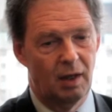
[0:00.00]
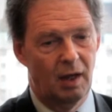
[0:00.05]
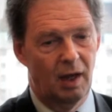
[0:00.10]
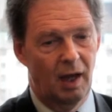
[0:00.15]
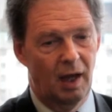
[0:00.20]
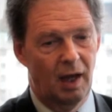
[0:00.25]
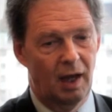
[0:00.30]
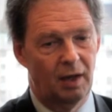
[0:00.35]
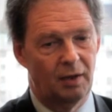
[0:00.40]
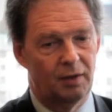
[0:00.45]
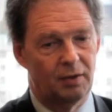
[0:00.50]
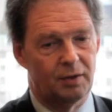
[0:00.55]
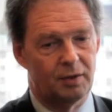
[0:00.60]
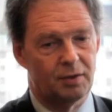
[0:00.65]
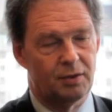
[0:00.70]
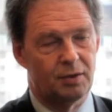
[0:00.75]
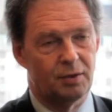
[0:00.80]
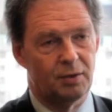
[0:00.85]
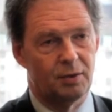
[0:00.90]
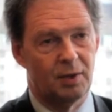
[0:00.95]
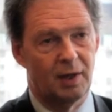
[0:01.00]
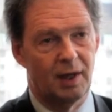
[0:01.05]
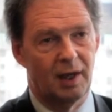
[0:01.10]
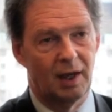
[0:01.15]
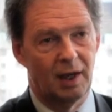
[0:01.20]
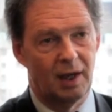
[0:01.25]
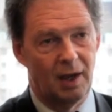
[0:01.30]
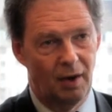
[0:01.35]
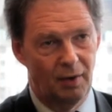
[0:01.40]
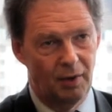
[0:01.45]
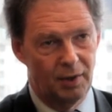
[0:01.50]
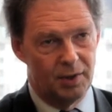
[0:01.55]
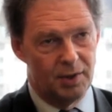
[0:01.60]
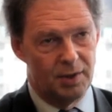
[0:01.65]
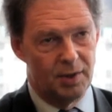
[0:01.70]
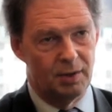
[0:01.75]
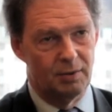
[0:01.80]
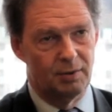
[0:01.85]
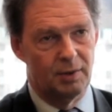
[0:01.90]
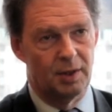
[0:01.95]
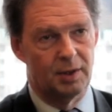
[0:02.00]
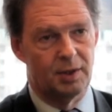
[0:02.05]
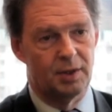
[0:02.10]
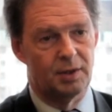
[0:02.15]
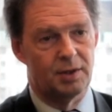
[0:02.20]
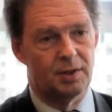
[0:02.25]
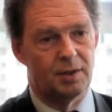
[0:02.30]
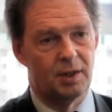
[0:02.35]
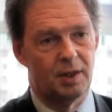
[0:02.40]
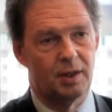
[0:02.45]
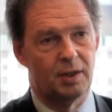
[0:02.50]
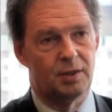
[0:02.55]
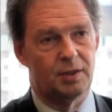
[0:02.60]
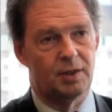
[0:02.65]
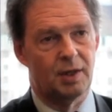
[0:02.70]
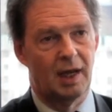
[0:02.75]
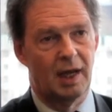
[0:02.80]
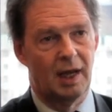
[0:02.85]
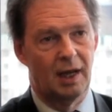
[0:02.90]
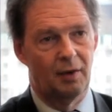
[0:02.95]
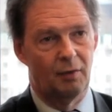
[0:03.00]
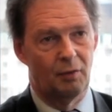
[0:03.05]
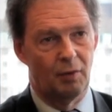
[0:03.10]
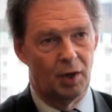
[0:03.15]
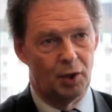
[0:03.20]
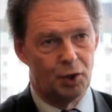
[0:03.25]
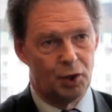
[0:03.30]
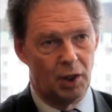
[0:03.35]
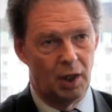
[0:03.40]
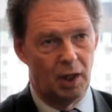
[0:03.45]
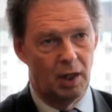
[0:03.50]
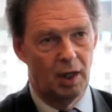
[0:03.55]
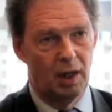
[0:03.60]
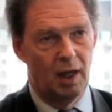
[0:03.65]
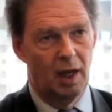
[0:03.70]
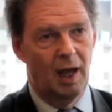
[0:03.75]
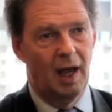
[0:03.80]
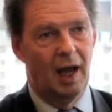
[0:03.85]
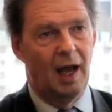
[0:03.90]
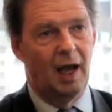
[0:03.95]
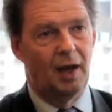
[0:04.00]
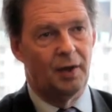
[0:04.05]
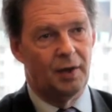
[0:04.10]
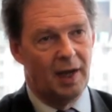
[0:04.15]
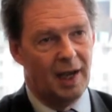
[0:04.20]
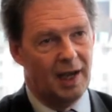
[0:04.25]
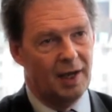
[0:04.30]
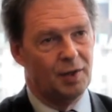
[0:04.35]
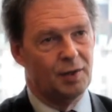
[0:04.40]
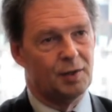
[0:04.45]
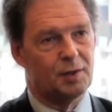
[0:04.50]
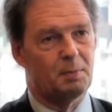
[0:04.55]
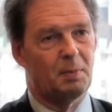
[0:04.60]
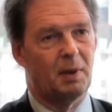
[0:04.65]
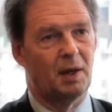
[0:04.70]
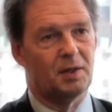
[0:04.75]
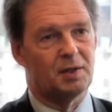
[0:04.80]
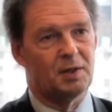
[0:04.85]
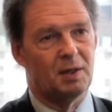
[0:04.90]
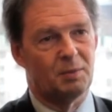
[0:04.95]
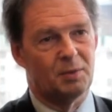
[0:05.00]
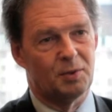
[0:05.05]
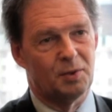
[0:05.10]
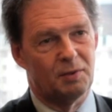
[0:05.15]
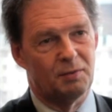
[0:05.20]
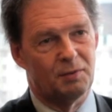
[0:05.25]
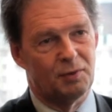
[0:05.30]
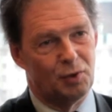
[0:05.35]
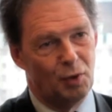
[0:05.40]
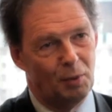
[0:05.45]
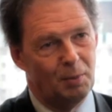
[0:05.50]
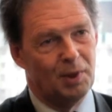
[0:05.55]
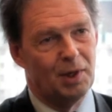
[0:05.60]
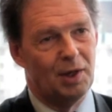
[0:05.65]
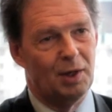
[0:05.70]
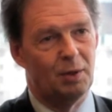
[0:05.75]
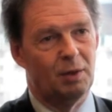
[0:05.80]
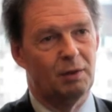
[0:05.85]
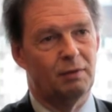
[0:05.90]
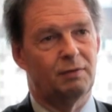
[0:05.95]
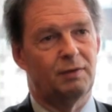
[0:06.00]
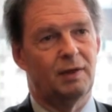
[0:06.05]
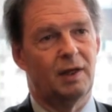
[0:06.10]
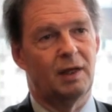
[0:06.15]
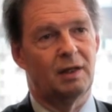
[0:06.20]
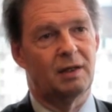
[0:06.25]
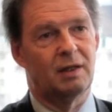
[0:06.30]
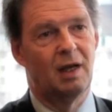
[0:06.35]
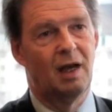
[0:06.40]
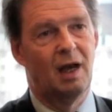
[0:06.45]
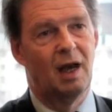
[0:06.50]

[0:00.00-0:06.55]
and to encourage the United States and Russia, and hence, by some sort of domino effect,